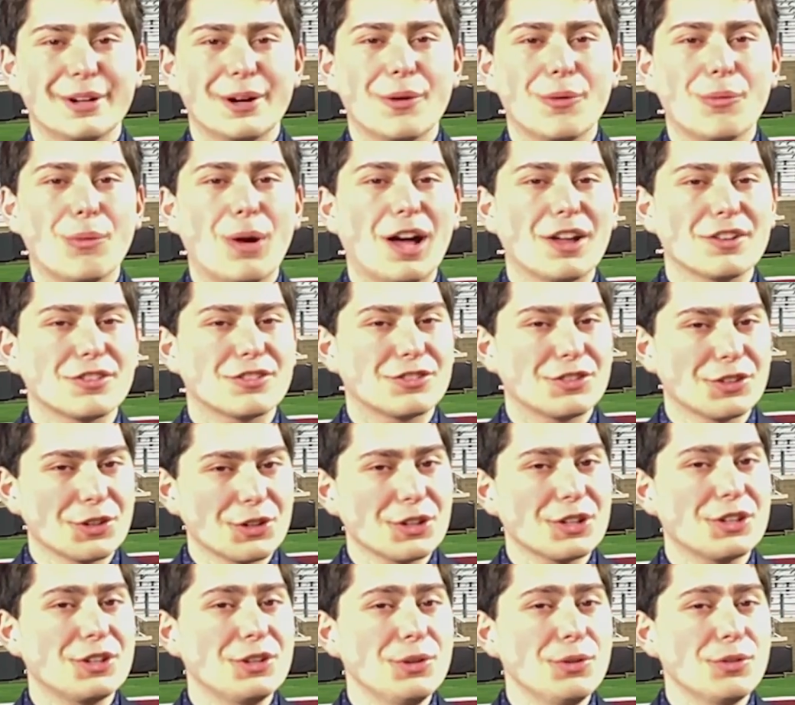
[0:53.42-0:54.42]
While
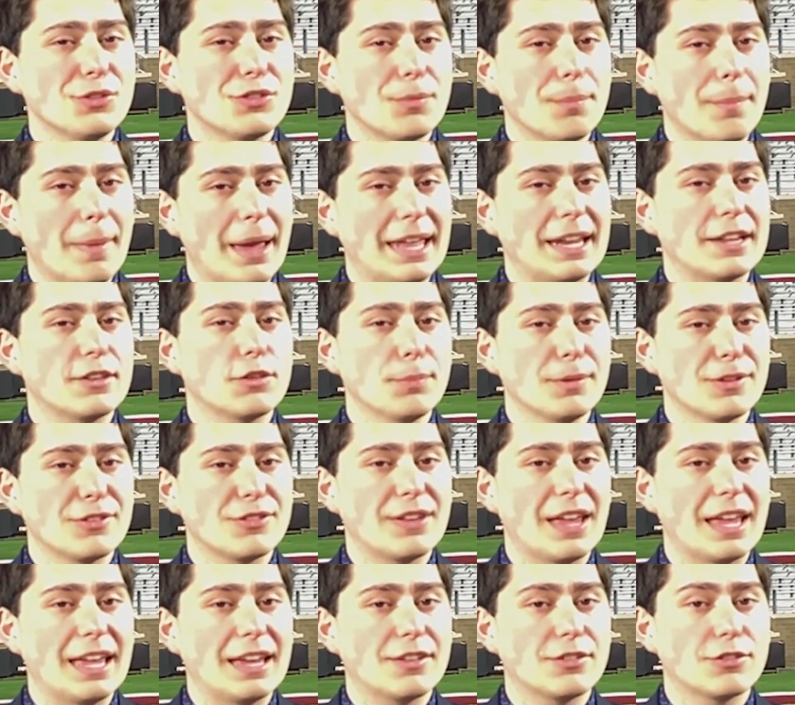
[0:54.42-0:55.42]
Syracuse made its
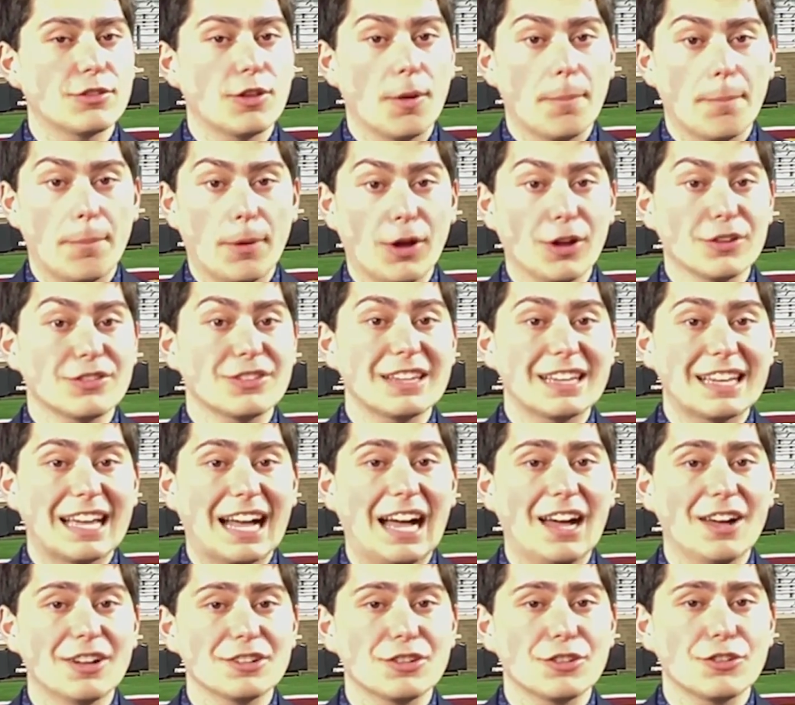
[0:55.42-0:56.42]
mistakes, Boston
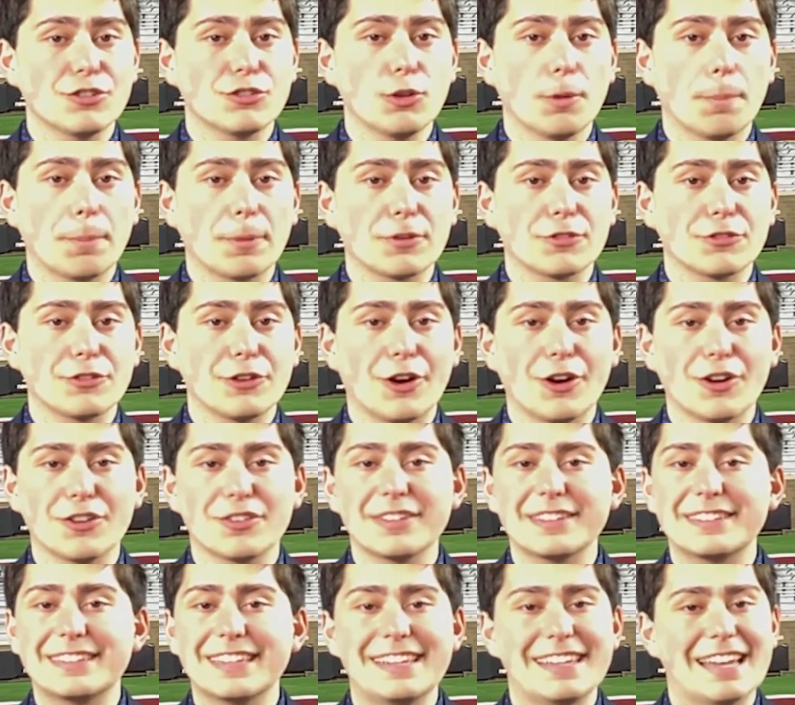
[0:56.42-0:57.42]
College's superstars
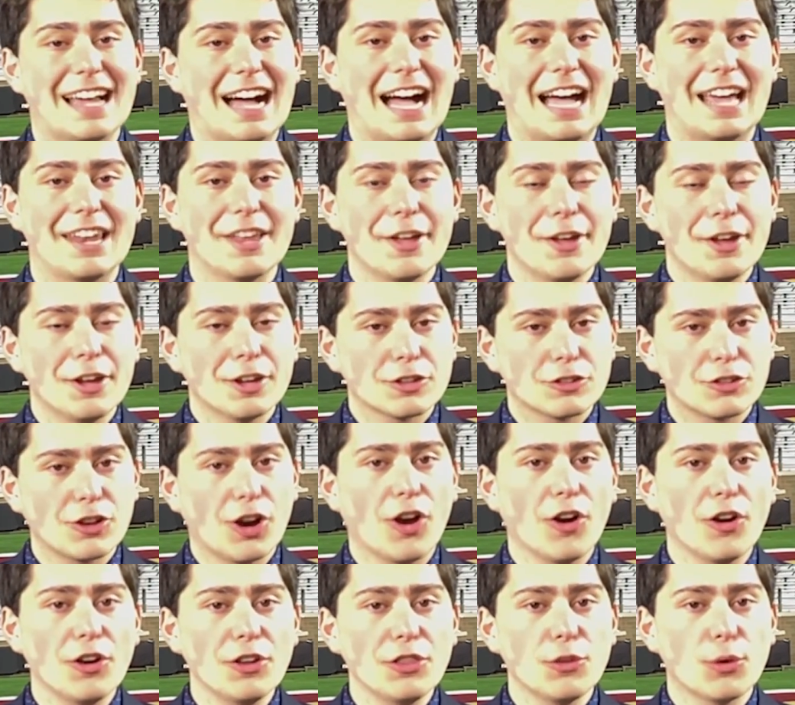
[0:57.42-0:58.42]
did not.
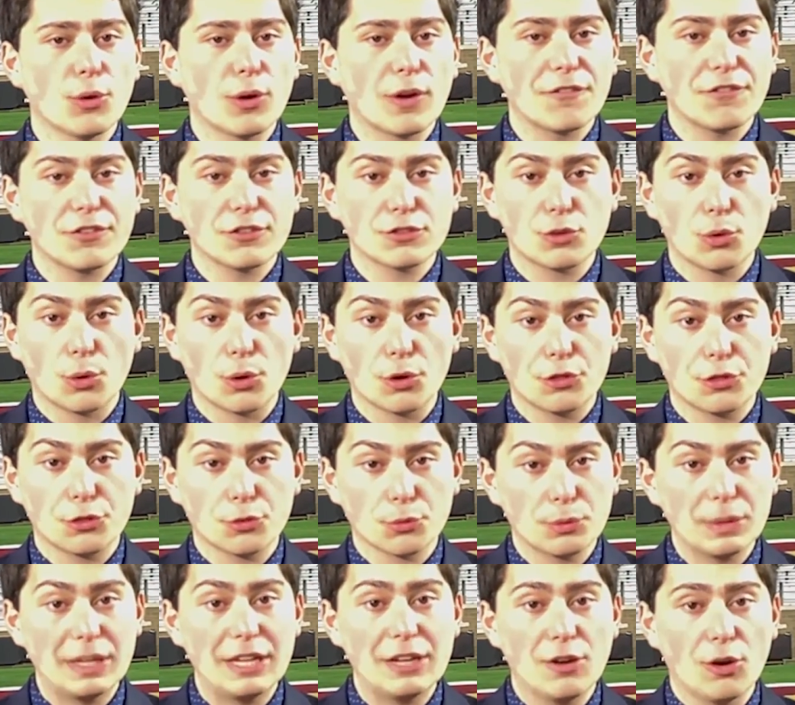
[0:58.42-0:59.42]
Charlotte North scored
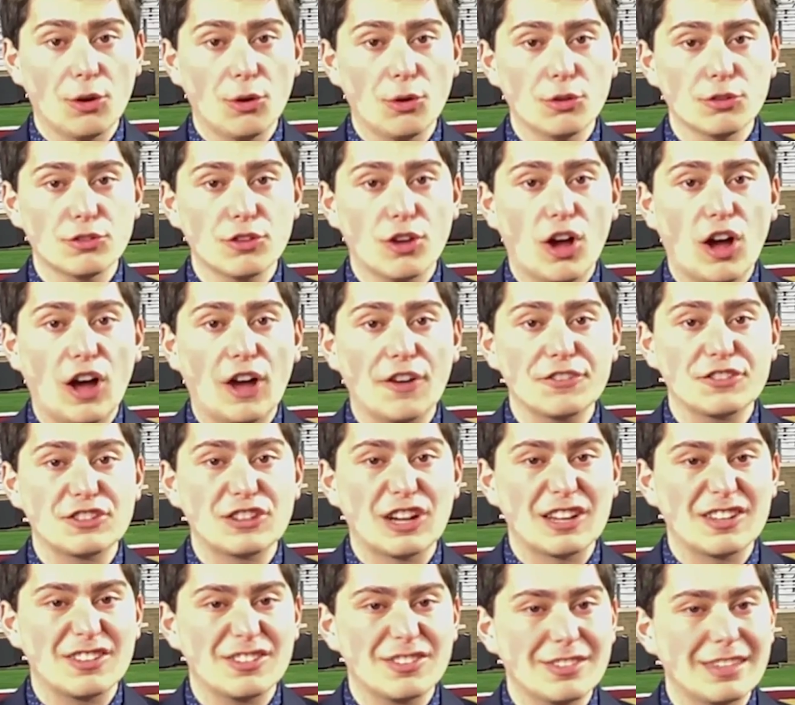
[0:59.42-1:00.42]
three goals off
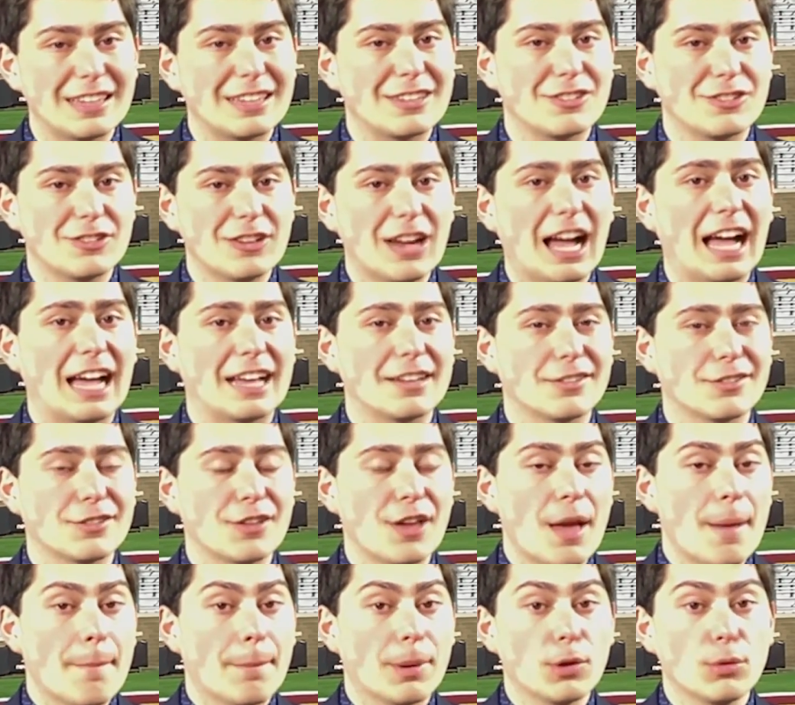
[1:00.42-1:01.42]
just six shots,
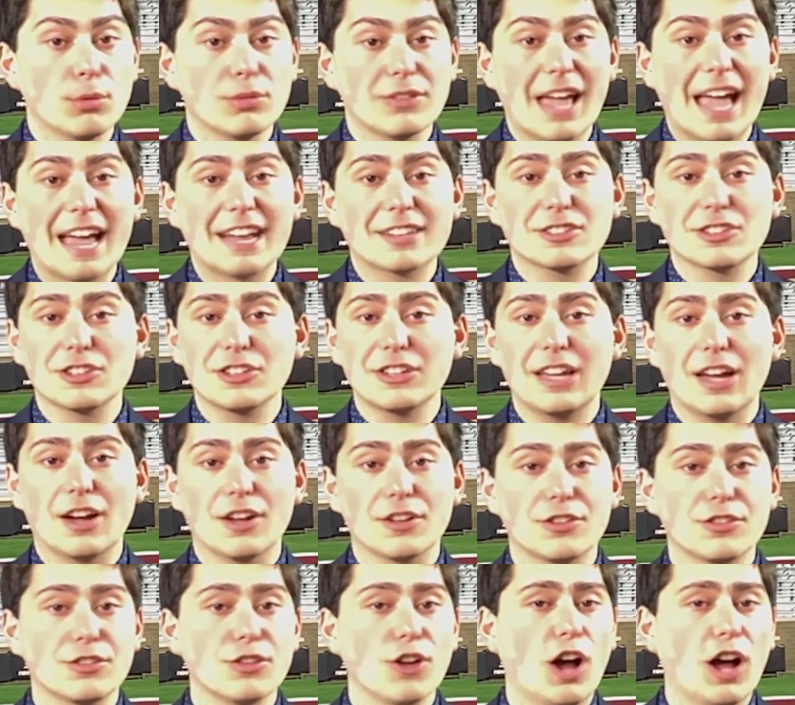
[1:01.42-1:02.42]
but it was actually a
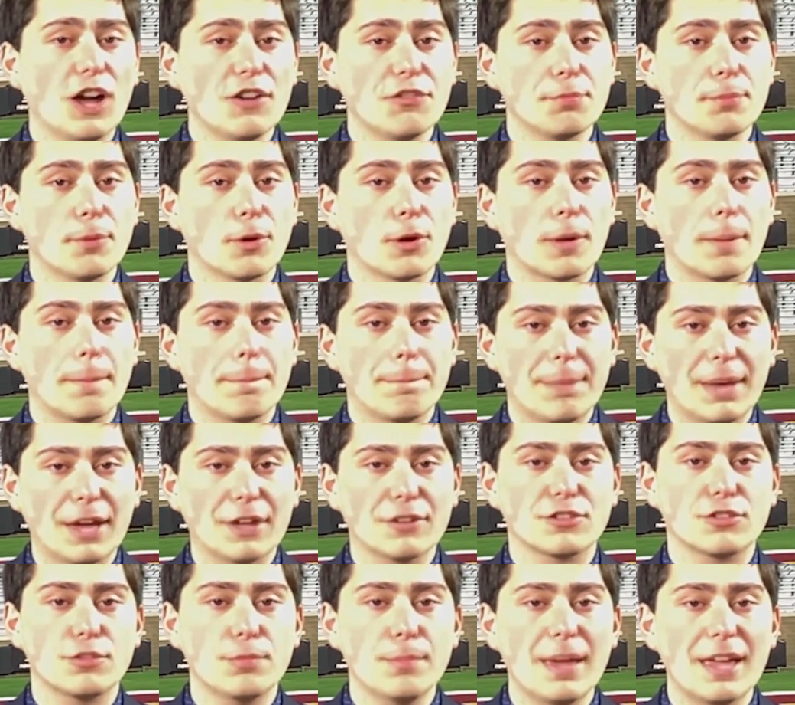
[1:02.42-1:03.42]
sophomore, Belle
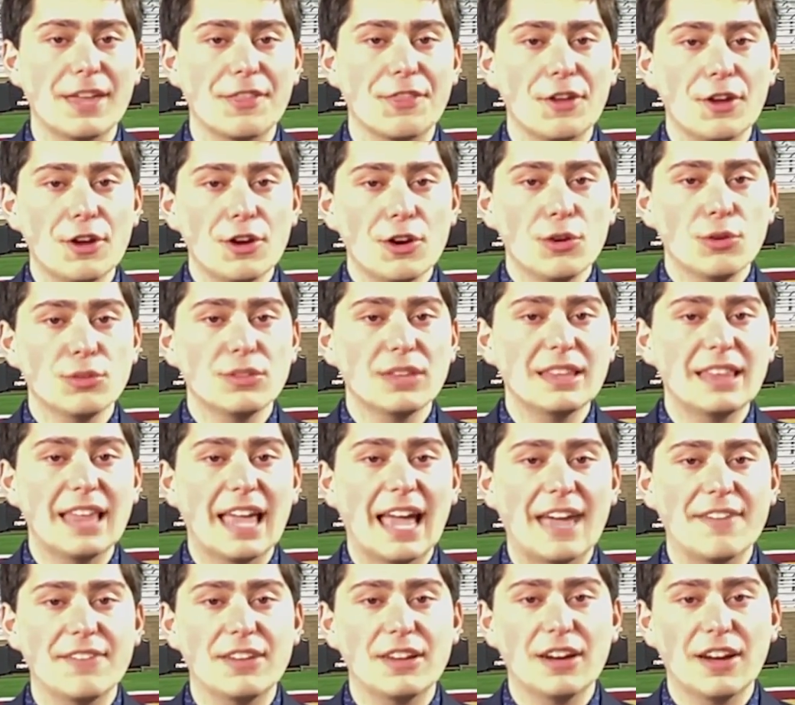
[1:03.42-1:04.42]
Smith, who did the
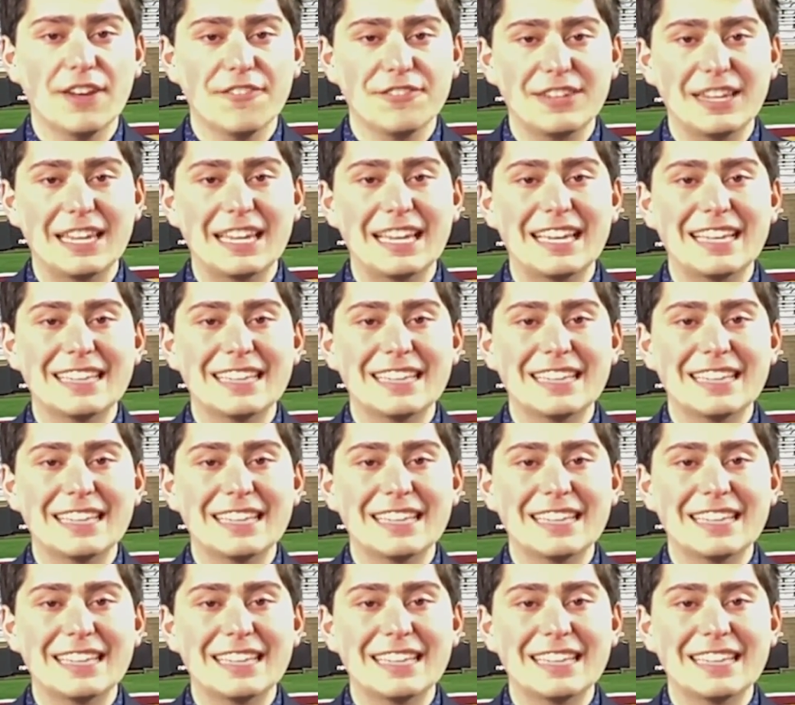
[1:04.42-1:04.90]
heavy lifting,